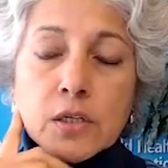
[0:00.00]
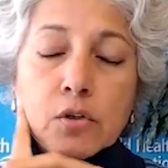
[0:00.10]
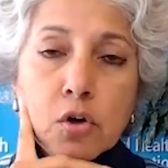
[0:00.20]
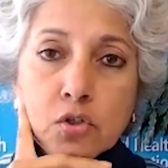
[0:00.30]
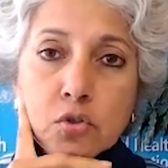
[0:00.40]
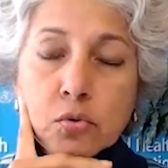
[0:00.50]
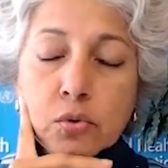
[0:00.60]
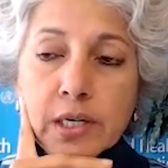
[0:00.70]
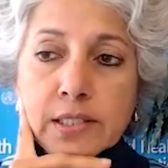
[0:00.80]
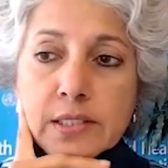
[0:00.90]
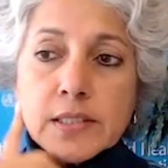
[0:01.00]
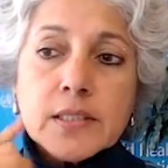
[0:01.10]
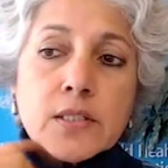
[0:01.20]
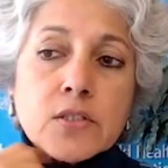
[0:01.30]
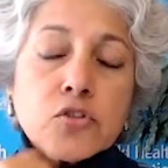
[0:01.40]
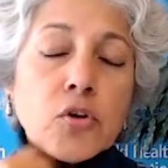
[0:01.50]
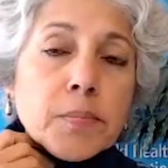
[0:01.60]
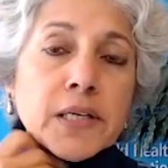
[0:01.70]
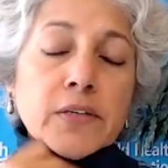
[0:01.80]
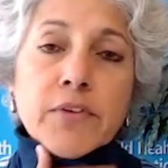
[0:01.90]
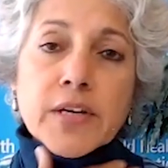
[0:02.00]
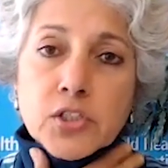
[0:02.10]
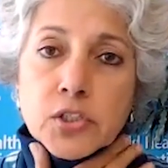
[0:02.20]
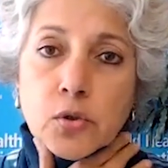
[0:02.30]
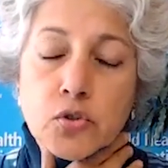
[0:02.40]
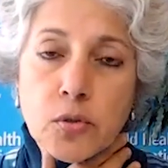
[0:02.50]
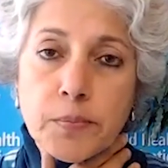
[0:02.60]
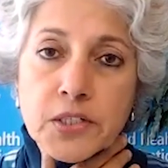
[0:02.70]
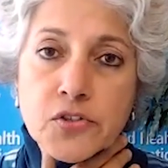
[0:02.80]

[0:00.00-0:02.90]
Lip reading: not so good at stopping infection or stopping